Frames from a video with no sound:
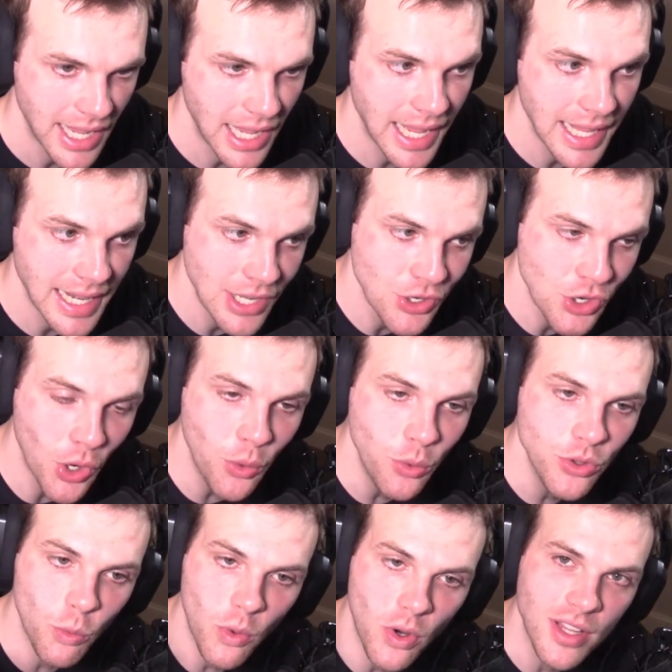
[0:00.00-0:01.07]
And I know
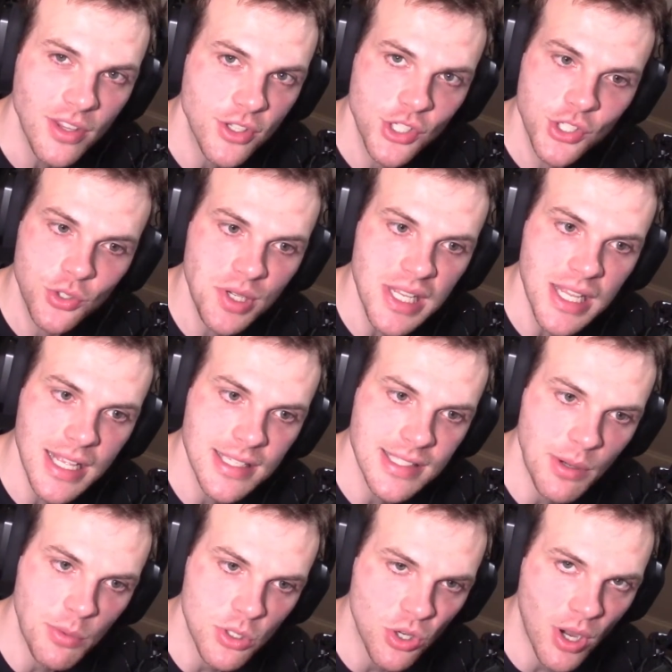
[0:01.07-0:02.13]
the word on the street is
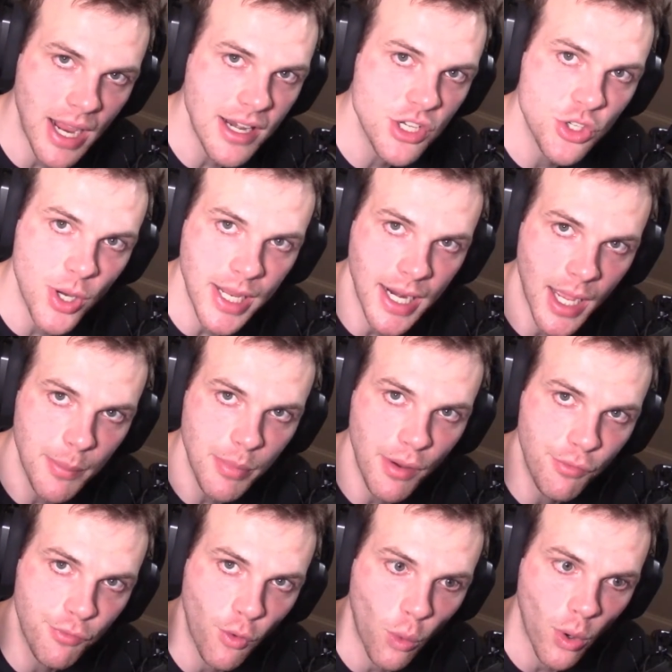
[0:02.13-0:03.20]
they were trying to trade up
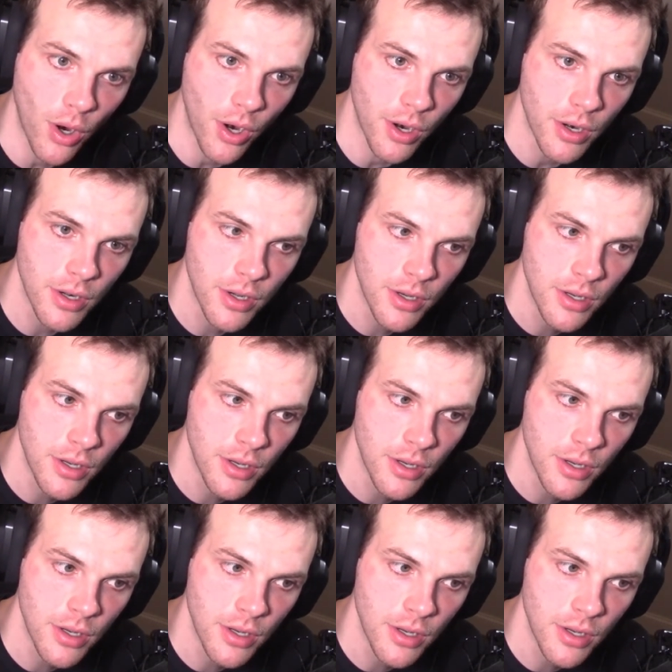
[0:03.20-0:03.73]
for